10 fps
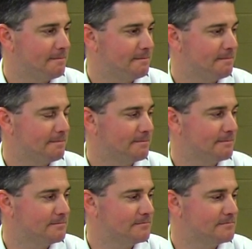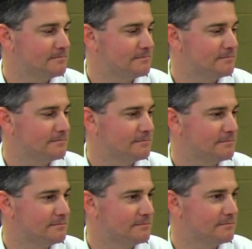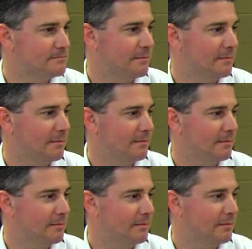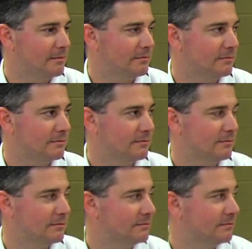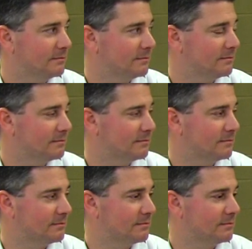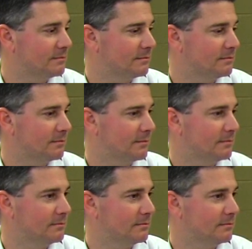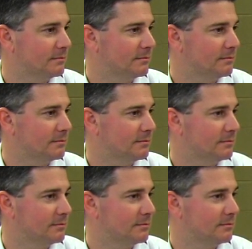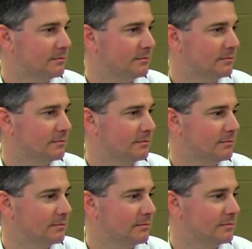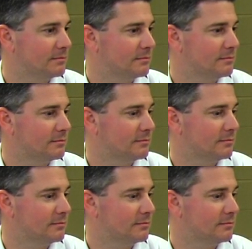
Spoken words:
(not speaking)